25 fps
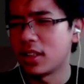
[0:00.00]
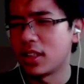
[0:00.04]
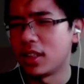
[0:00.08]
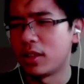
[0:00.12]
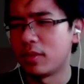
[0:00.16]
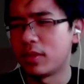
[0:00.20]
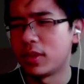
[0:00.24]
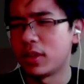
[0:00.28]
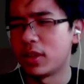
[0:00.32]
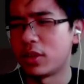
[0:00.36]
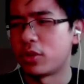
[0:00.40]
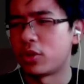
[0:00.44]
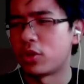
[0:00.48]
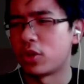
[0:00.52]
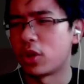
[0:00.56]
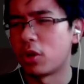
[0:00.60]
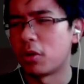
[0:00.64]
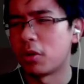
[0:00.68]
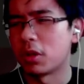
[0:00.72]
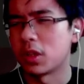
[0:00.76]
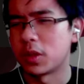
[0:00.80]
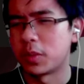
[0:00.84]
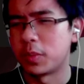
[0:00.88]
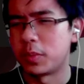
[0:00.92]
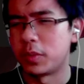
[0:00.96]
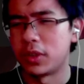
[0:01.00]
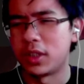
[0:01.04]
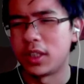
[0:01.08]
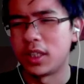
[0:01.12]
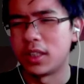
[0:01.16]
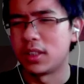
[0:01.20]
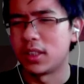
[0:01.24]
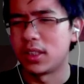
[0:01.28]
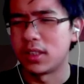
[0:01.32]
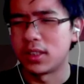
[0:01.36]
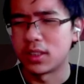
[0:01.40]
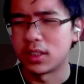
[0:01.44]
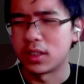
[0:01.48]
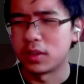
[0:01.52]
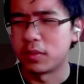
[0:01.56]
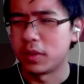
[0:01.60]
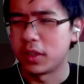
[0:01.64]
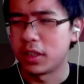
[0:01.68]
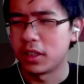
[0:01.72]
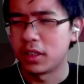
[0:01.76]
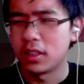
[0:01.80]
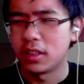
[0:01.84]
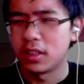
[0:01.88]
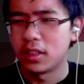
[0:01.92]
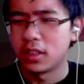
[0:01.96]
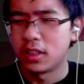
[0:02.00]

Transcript: Even the draw was pretty undeserving.